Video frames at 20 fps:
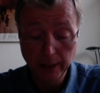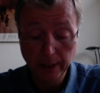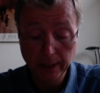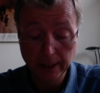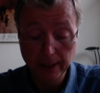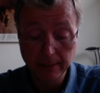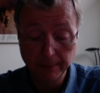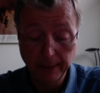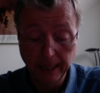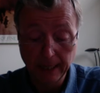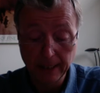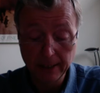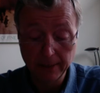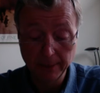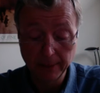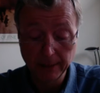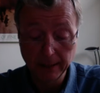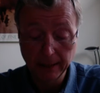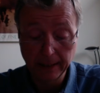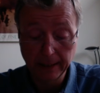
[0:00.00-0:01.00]
is
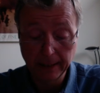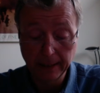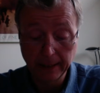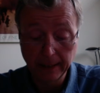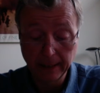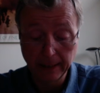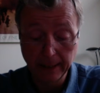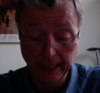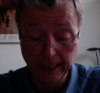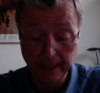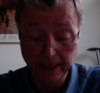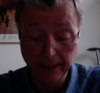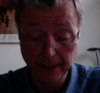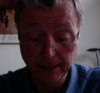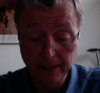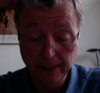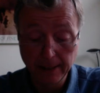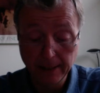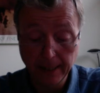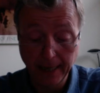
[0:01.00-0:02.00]
maximally
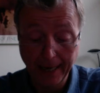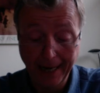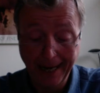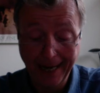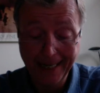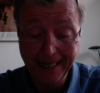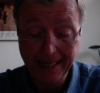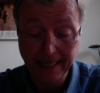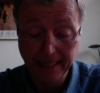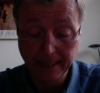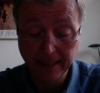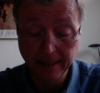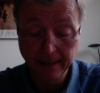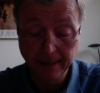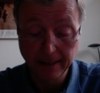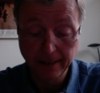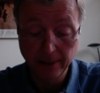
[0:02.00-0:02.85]
connected to 8